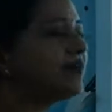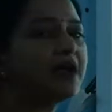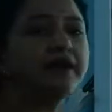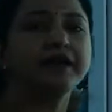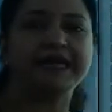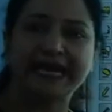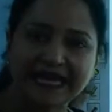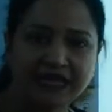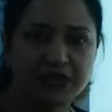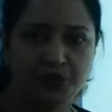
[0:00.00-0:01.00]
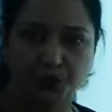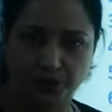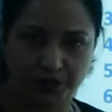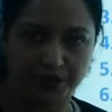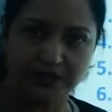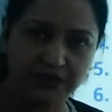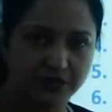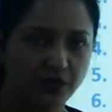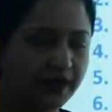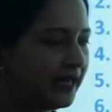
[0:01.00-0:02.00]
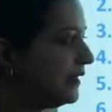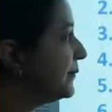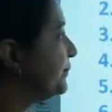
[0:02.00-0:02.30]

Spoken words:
are 10 new words. Okay,